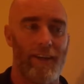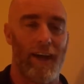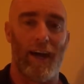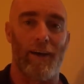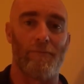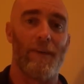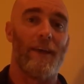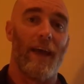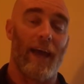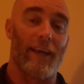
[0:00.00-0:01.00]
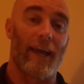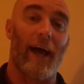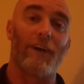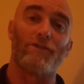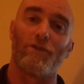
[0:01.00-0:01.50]
and
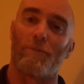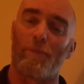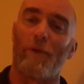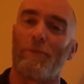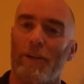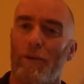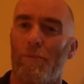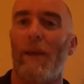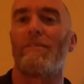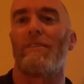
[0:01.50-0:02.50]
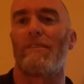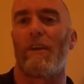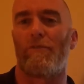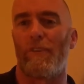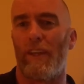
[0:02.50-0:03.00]
how to appropriately place
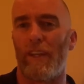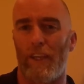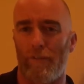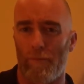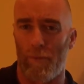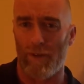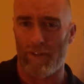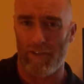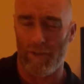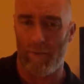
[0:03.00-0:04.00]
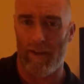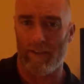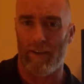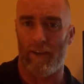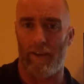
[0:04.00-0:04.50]
itself in any given point in
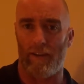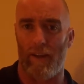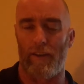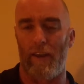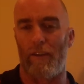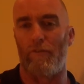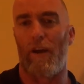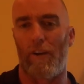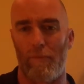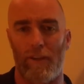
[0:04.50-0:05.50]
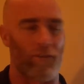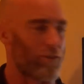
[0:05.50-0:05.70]
space and environmental